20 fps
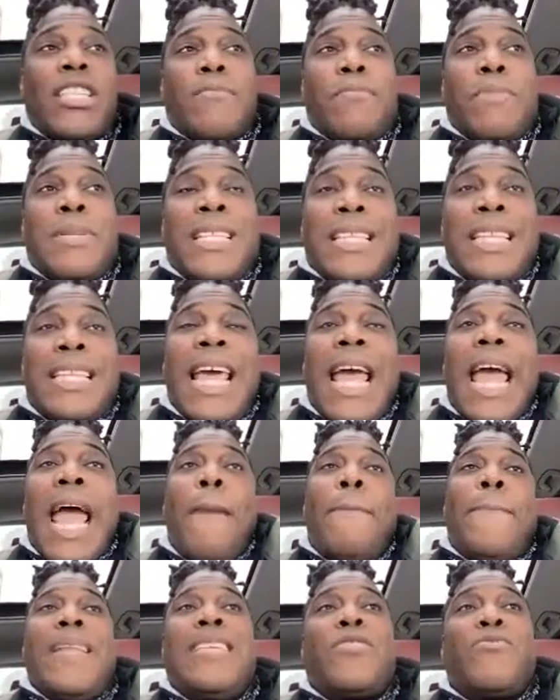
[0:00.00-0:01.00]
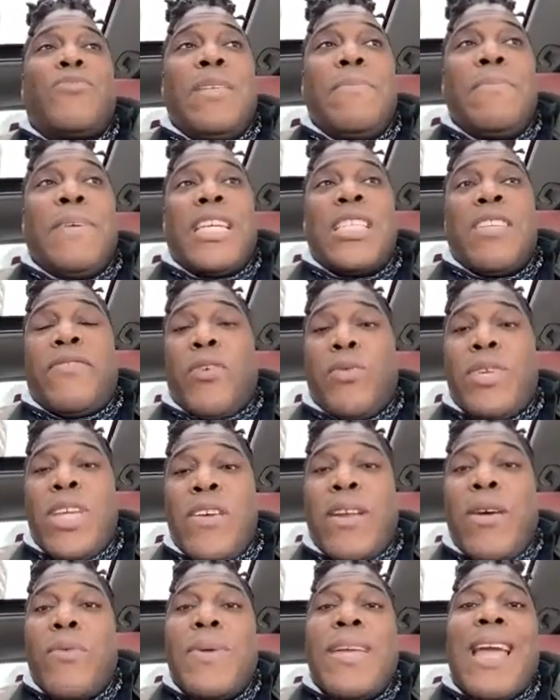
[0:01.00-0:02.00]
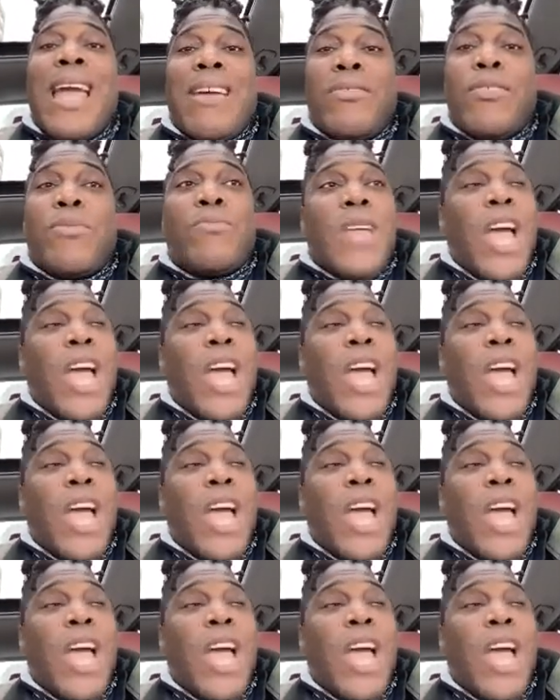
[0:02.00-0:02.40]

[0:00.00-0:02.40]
but the thing that happened is really because of the year that we had.